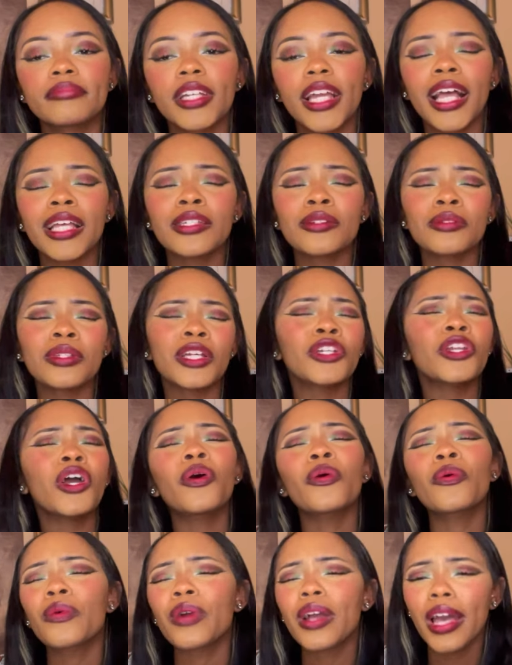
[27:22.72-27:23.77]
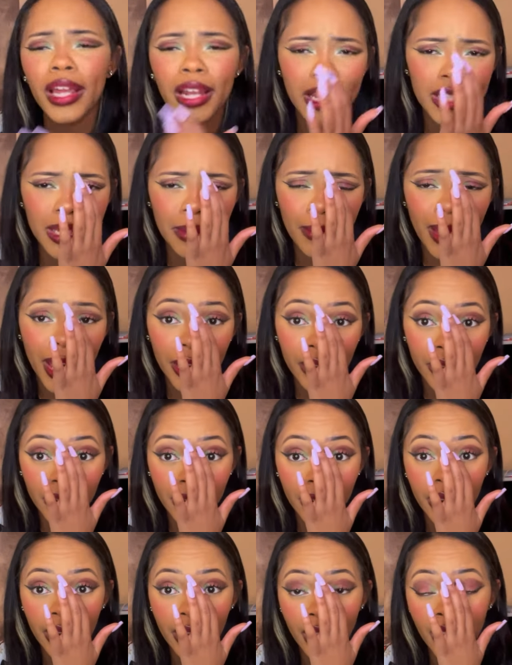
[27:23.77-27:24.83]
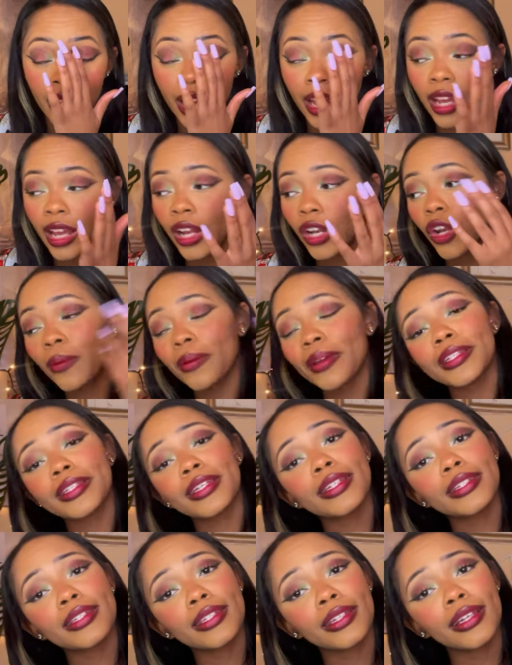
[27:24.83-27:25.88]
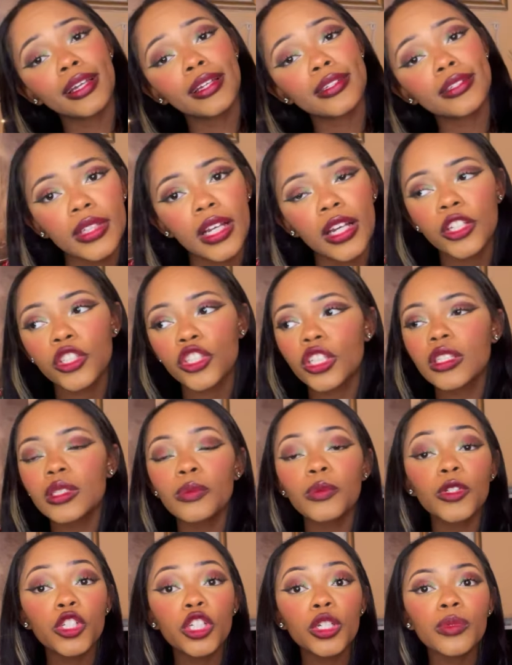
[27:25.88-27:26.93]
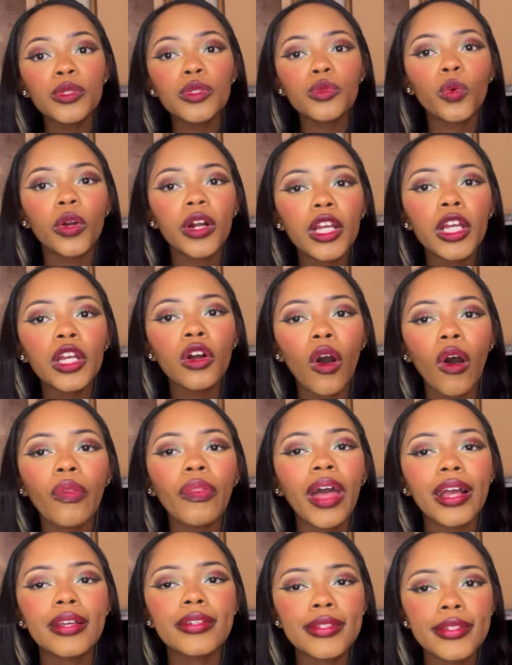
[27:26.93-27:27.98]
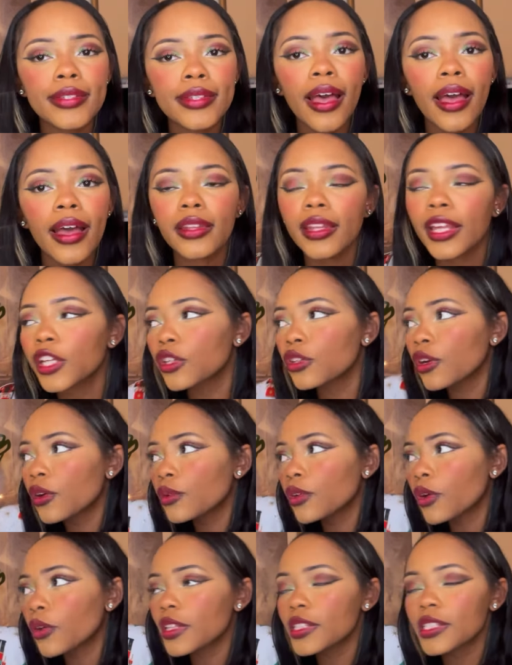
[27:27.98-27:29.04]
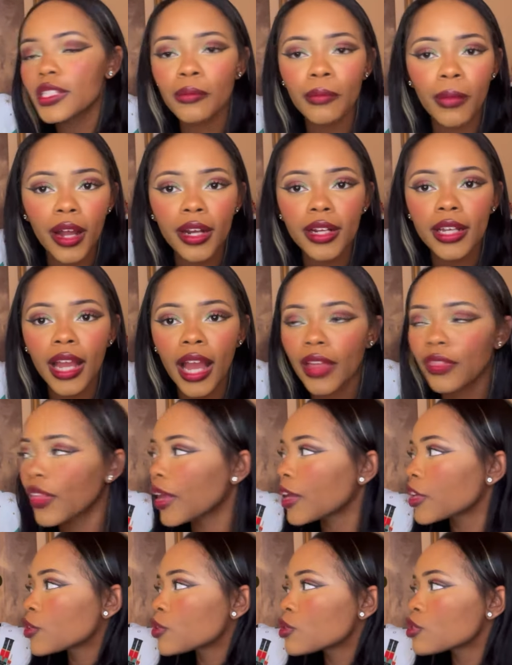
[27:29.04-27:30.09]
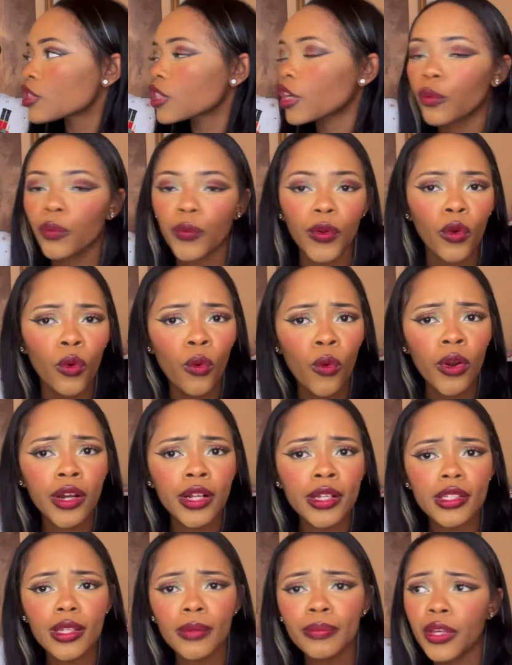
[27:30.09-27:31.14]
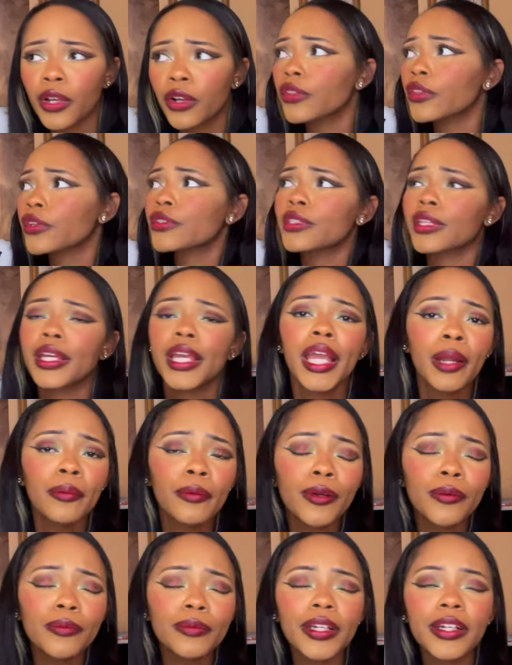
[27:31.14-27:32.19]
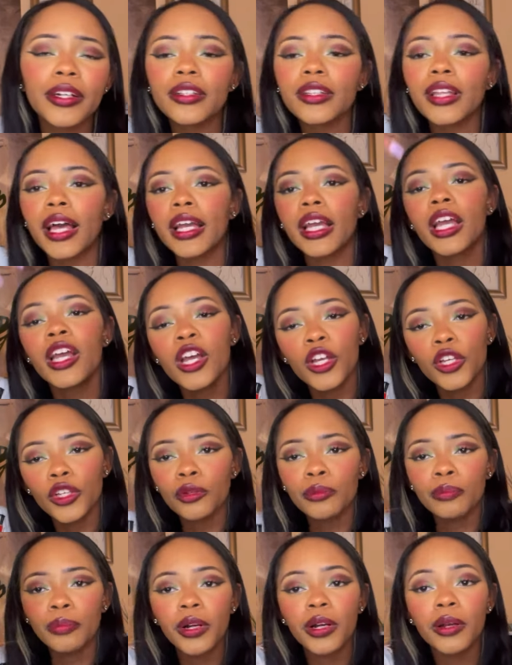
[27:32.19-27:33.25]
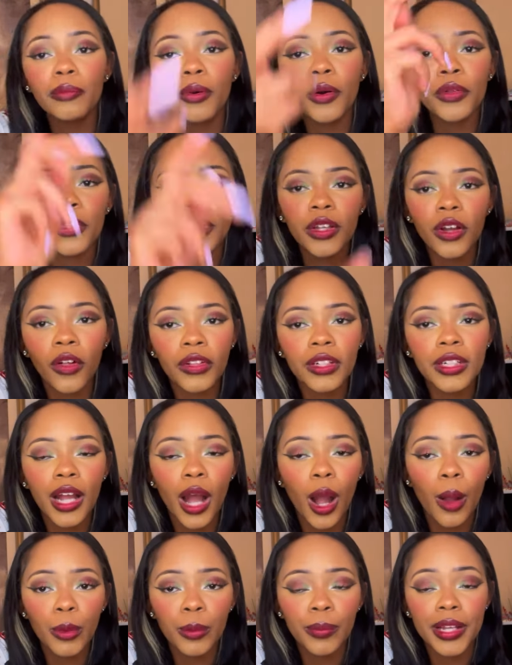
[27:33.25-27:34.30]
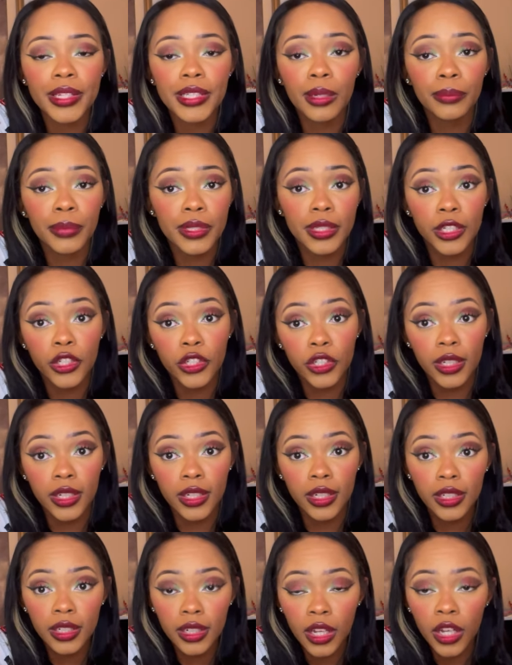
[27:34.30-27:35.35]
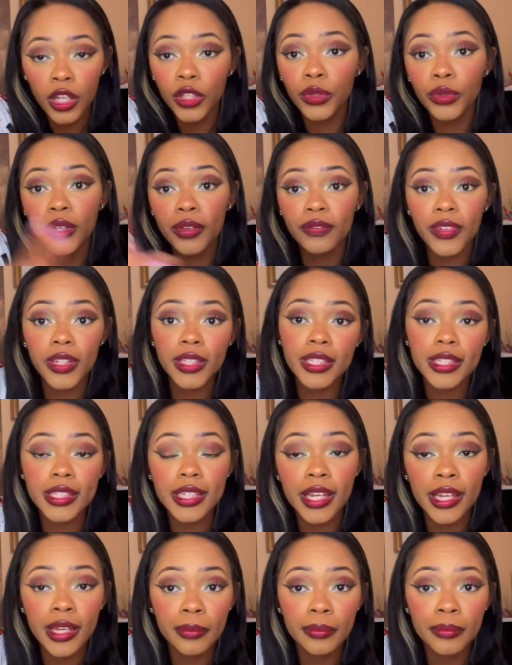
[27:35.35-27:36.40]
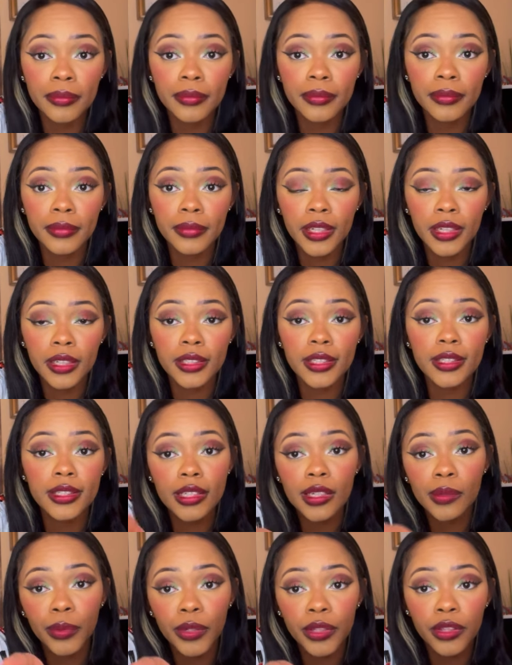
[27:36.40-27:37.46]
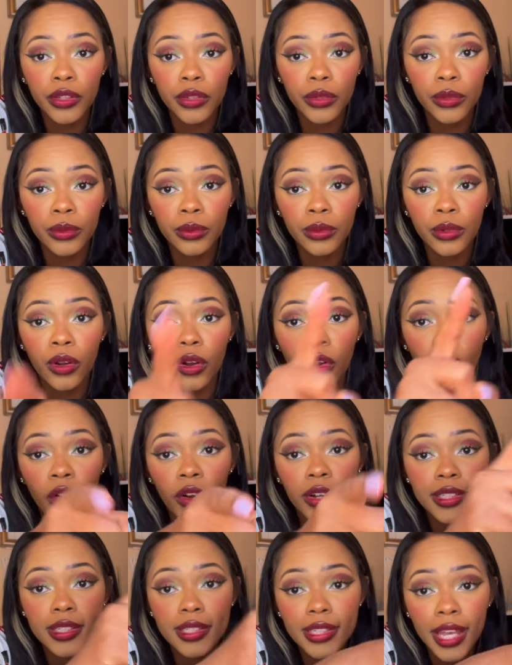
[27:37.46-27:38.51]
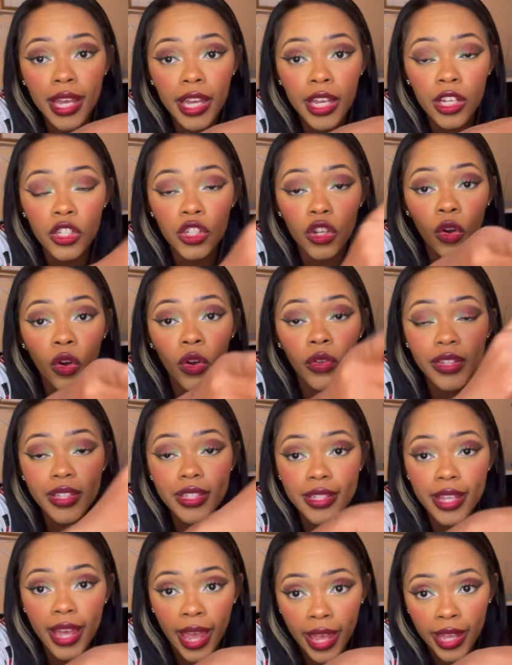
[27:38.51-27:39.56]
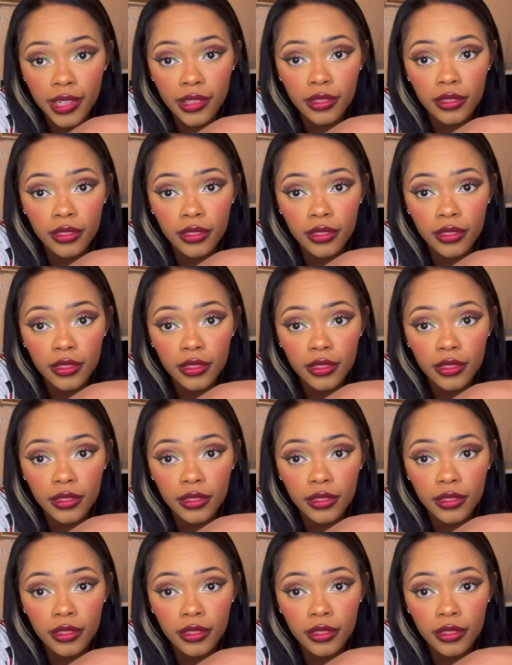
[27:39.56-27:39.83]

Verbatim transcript: Cassie was like, no, it doesn't matter. Nobody's going to see us. She was working on that set. Like, you don't know that somebody, they usually are recording something or there's a camera up there. Like, you put both of y'all in a compromising position. You convinced him to sleep with you on stage, on the set.